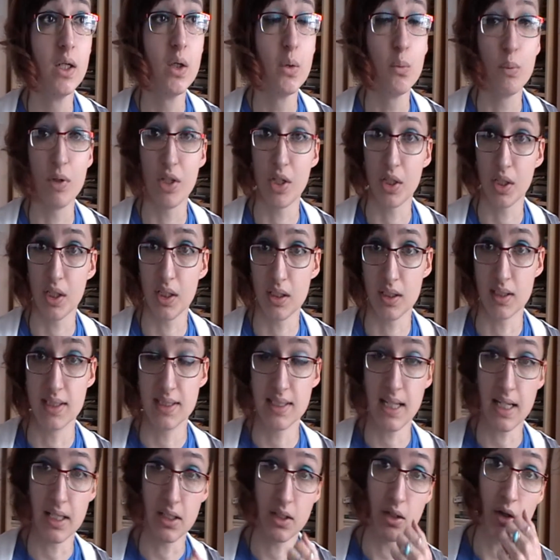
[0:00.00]
Which I can
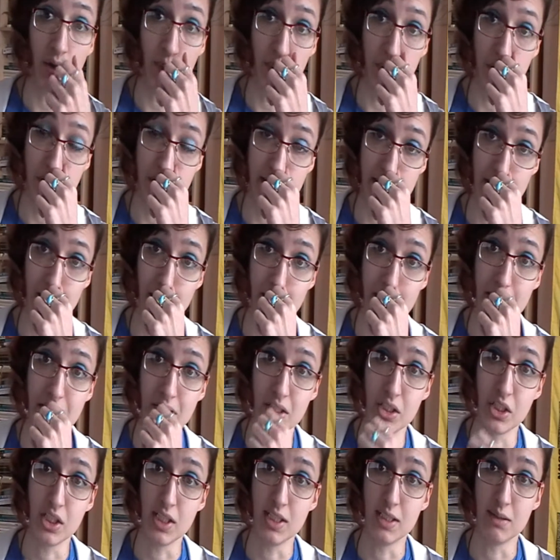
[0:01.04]
understand, I know what she's like,
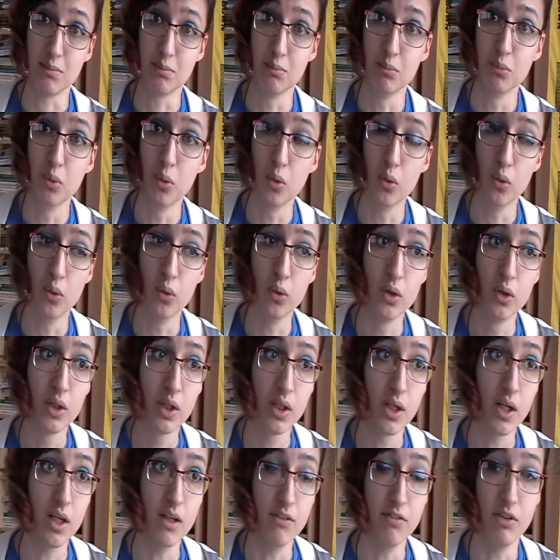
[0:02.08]
she's more
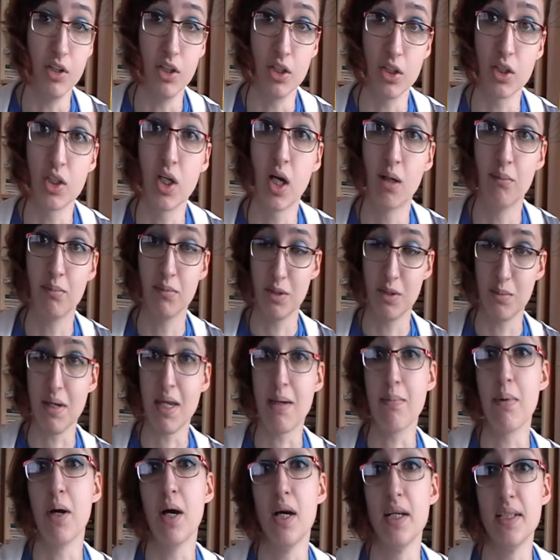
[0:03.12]
of a come to me
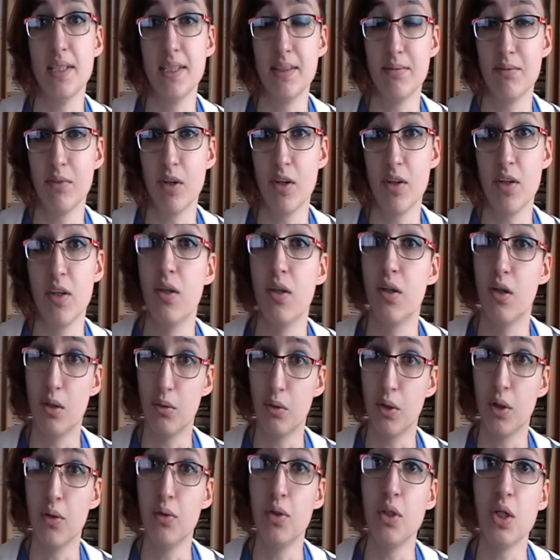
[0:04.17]
person rather than I'll
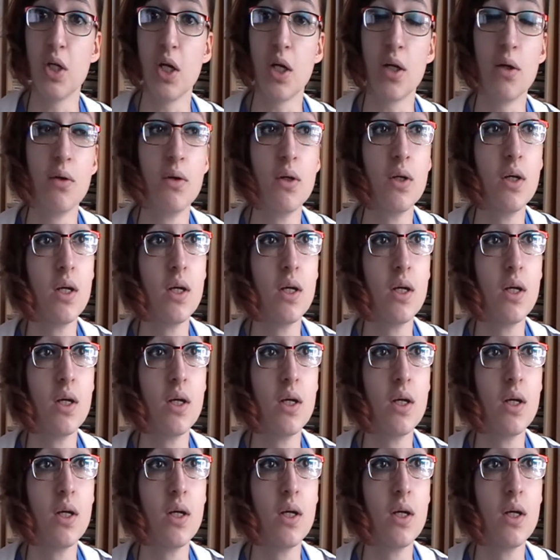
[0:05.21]
go to you.